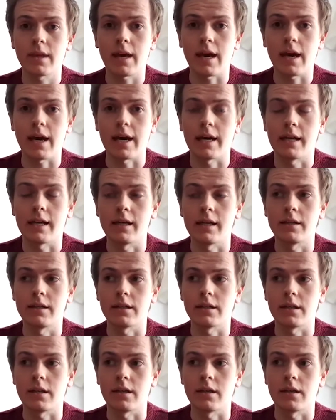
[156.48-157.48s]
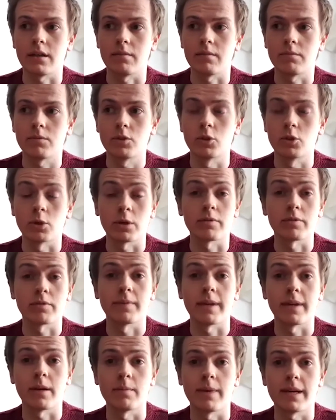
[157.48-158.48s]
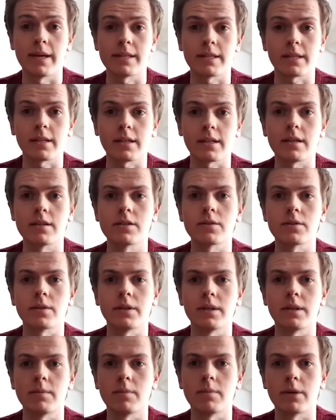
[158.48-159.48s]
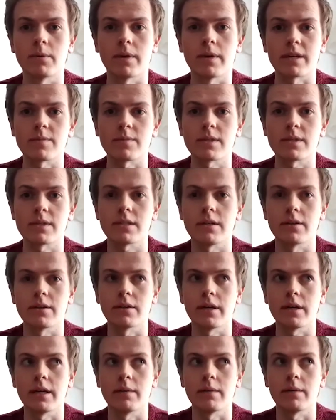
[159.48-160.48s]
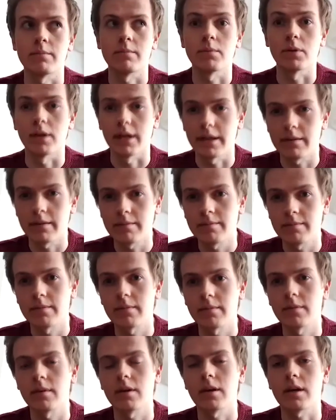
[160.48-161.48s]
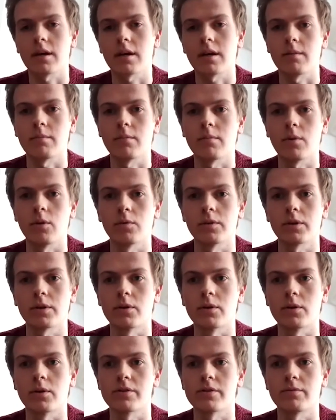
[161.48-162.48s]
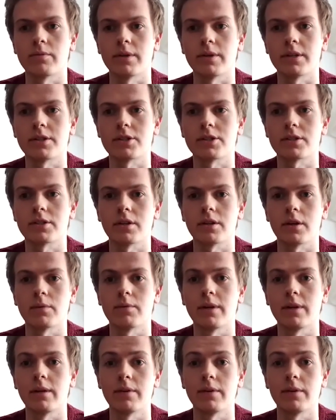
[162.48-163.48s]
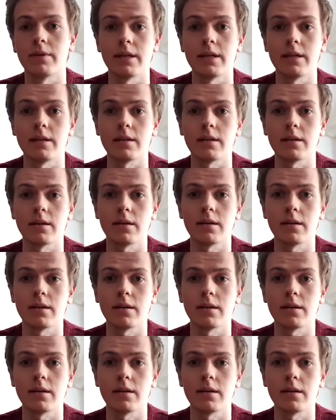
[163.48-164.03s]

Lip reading: And took it from there, basically. So I did my Erasmus year in Berlin, over the course of which I really, really